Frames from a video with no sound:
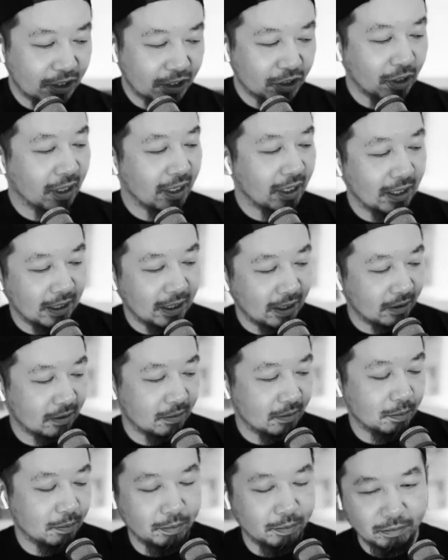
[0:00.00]
trying to
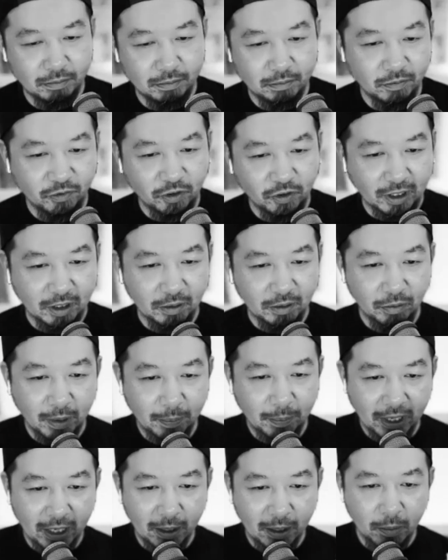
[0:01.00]
fucking
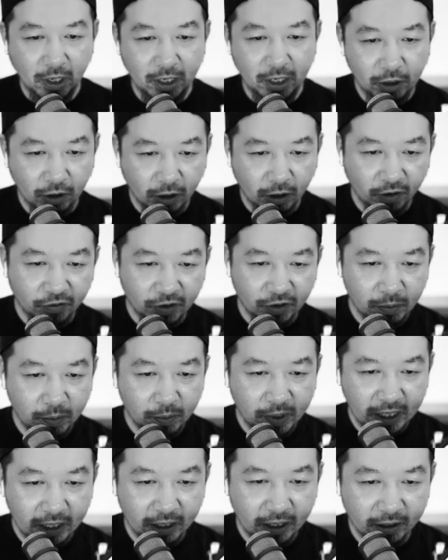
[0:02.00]
rip anybody off and
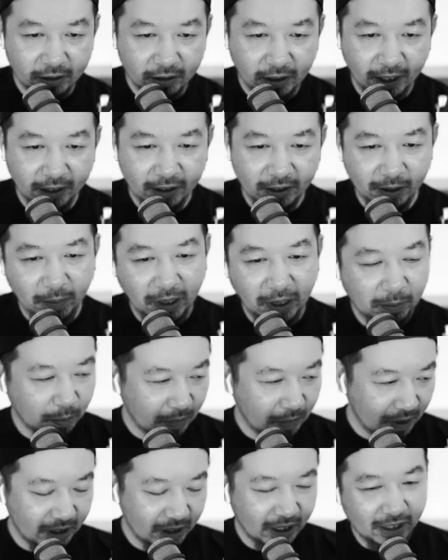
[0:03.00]
be in it like to make
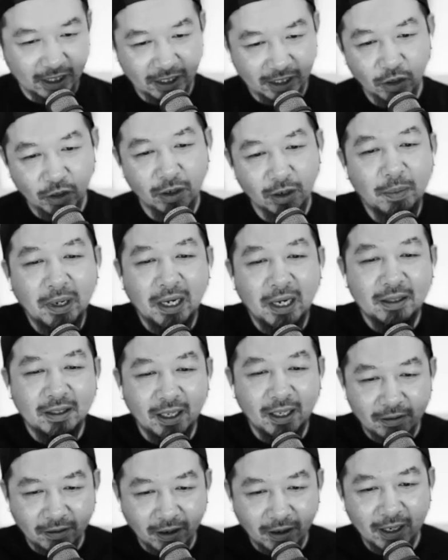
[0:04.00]
millions. It's not about
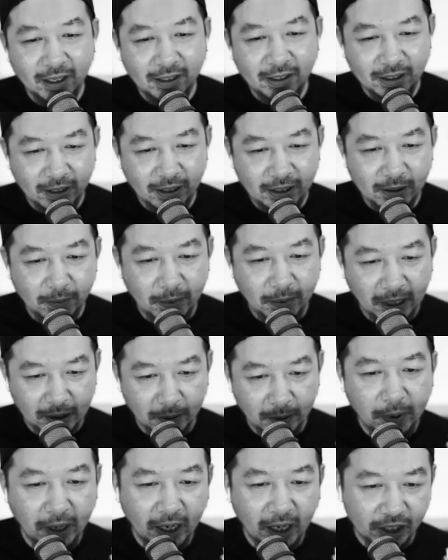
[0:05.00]
that, right? It's about
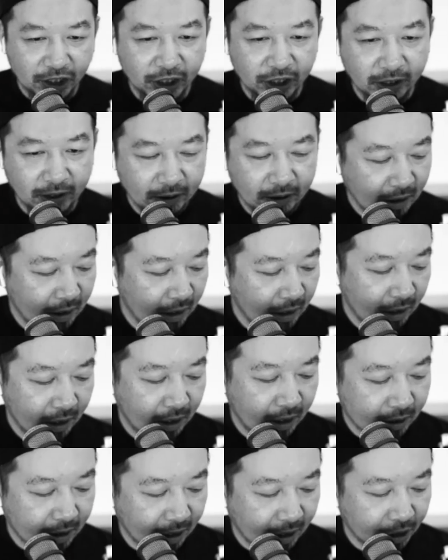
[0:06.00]
passion.
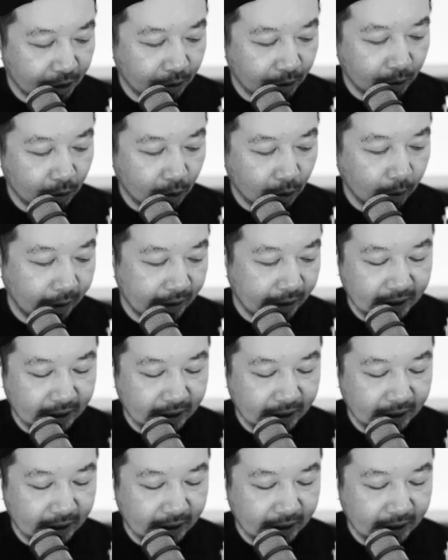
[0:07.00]
It's like, you were always